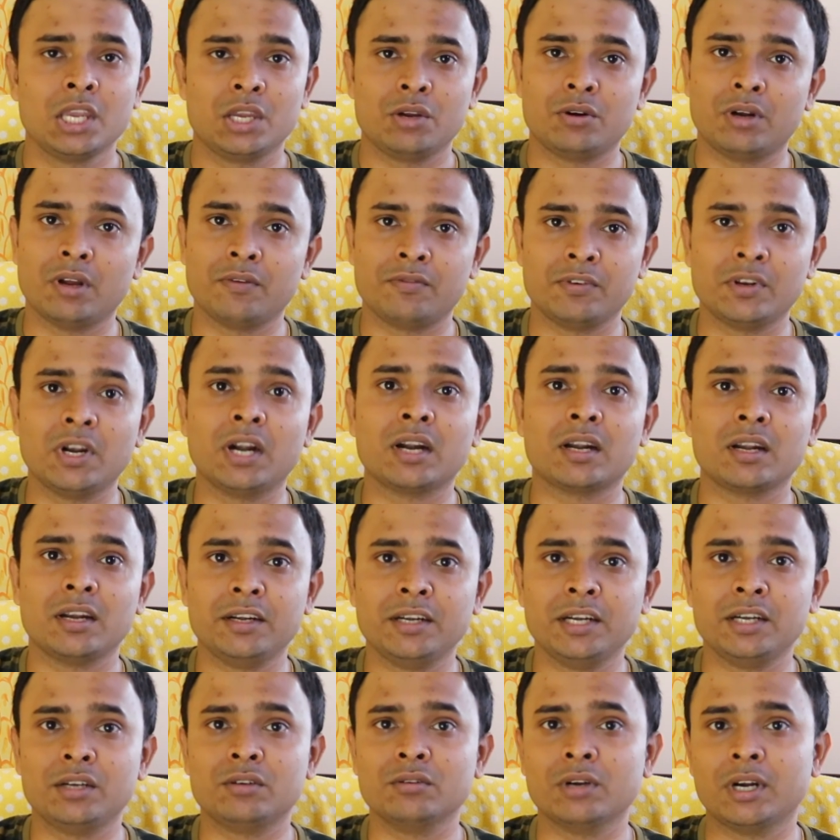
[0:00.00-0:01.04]
you definitely
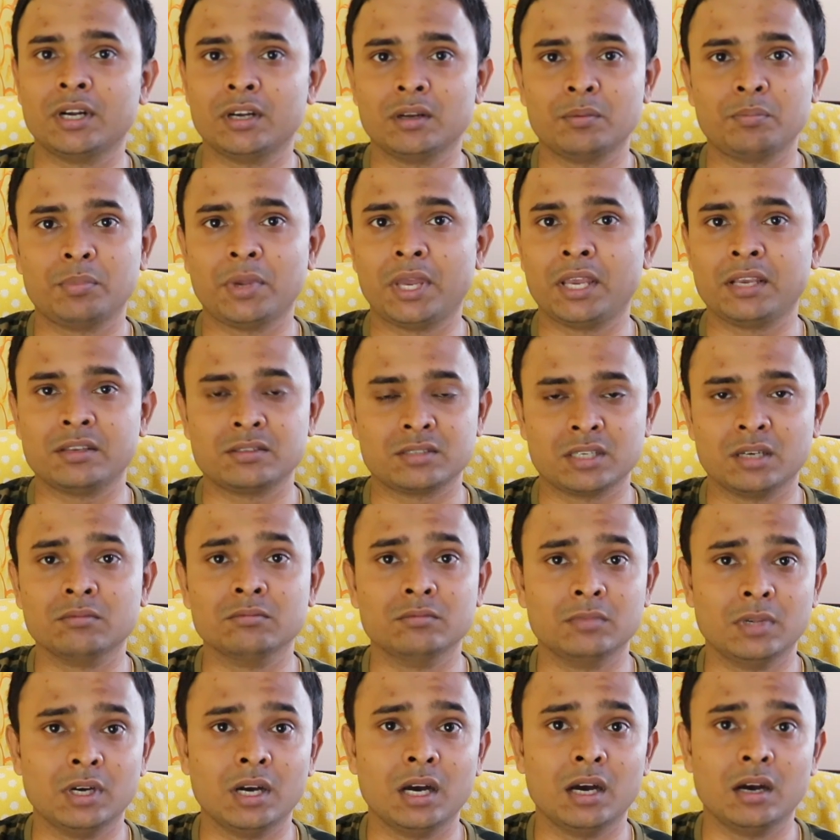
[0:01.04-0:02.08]
need to end up paying some